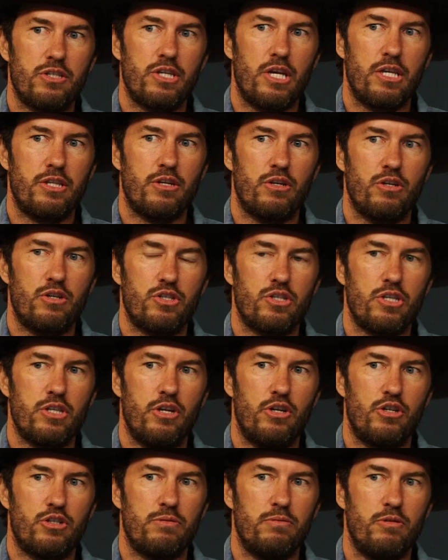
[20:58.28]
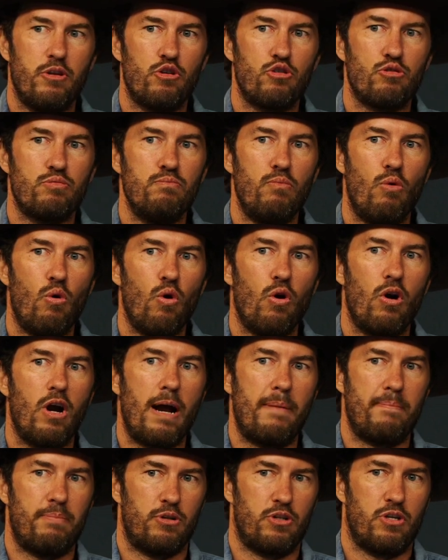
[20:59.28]
that there's more
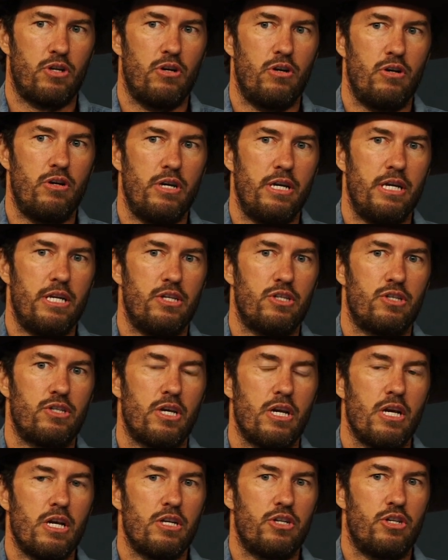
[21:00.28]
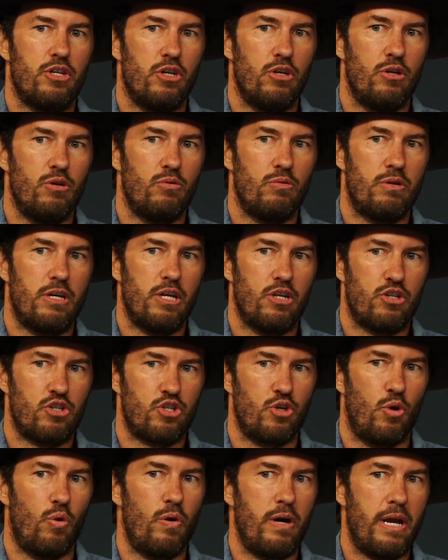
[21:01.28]
opportunities to get a
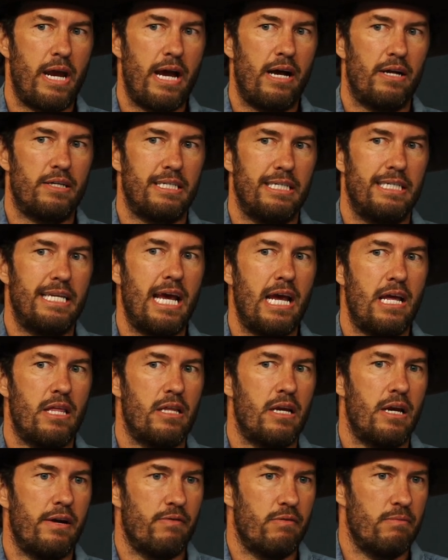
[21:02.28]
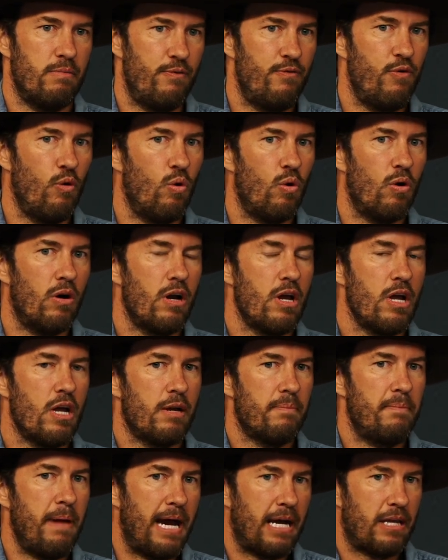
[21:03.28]
story out today than ever before.
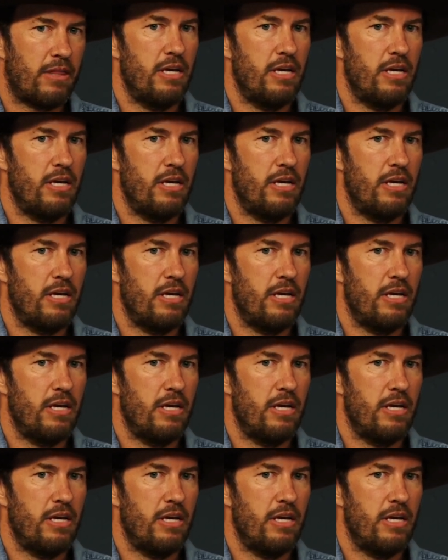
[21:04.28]
Back